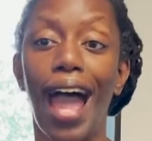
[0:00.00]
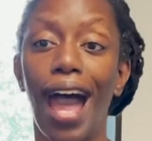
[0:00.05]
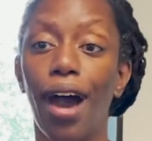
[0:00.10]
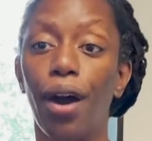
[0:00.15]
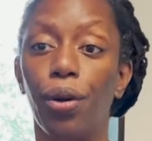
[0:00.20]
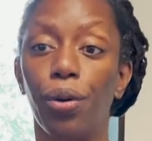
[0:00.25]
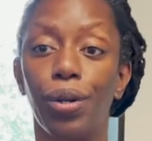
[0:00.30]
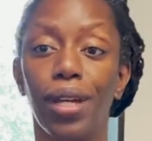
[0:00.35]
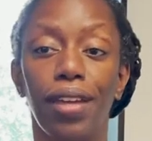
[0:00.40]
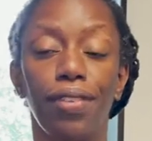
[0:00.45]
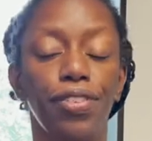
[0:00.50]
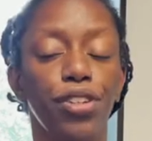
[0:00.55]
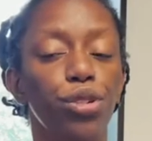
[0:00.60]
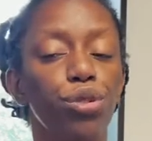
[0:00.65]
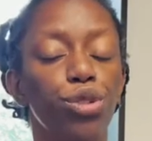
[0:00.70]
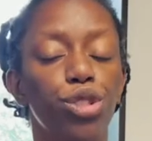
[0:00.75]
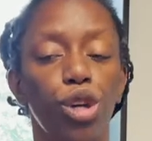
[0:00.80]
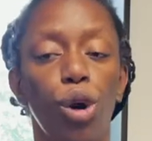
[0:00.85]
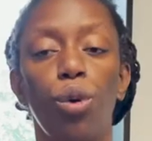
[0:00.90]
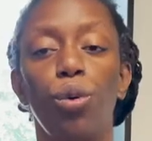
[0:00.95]
out if you
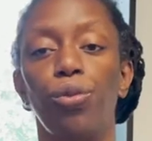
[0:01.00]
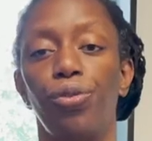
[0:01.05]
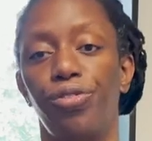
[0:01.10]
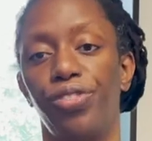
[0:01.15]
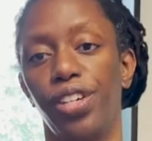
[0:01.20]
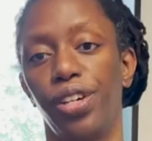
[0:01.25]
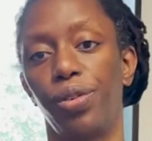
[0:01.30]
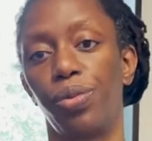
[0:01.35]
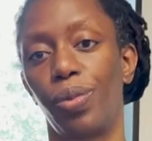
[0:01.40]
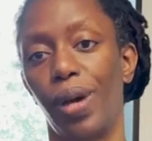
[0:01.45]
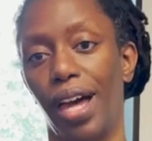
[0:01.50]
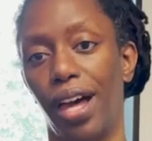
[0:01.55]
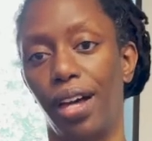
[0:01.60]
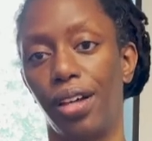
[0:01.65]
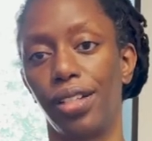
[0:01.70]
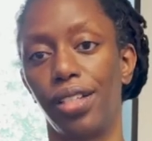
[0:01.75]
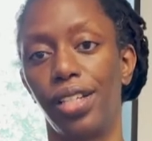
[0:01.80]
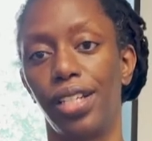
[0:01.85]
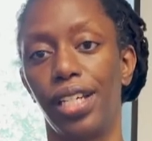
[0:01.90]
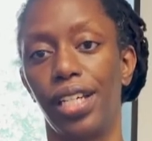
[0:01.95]
don't feel
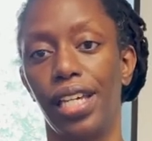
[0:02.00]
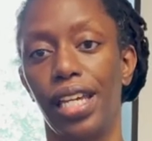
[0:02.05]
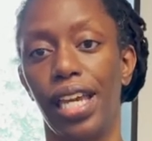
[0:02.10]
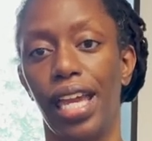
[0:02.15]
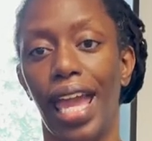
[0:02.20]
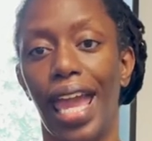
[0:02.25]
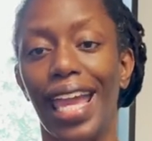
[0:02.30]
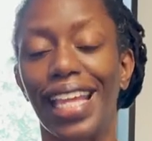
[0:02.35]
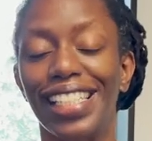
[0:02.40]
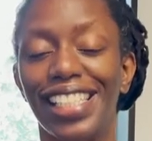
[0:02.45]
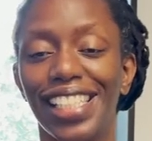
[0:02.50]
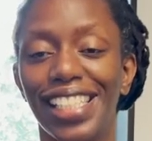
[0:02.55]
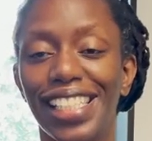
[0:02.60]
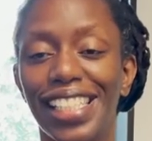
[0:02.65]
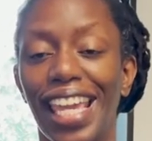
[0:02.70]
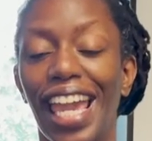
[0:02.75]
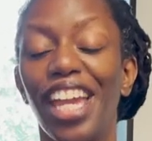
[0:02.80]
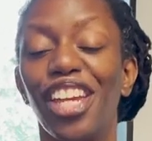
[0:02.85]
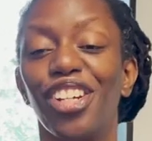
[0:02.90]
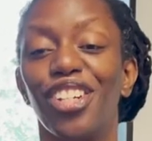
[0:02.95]
well and just
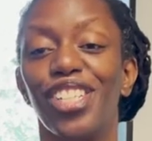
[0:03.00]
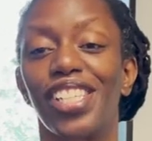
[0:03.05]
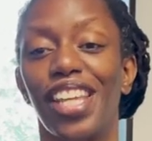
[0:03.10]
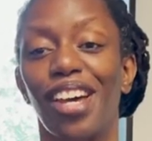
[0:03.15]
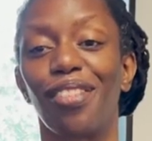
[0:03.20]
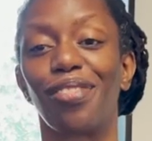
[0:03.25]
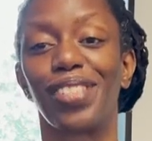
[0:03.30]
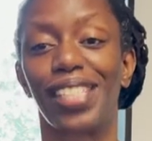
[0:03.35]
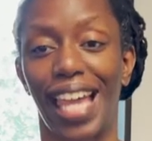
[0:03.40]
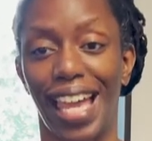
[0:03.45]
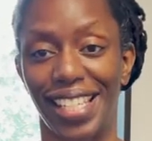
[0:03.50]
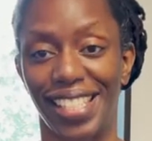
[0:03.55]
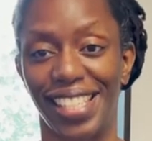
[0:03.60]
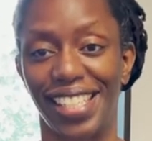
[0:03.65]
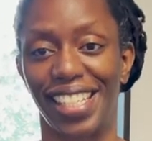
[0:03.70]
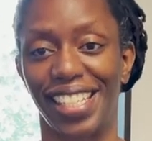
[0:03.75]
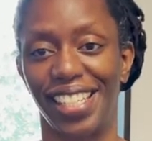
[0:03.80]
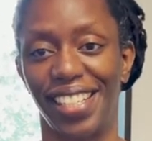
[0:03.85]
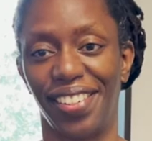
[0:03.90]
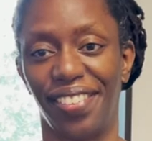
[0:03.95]
get yourself
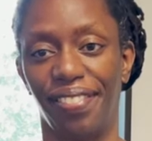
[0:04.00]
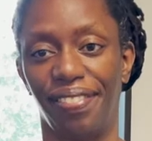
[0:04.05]
tested.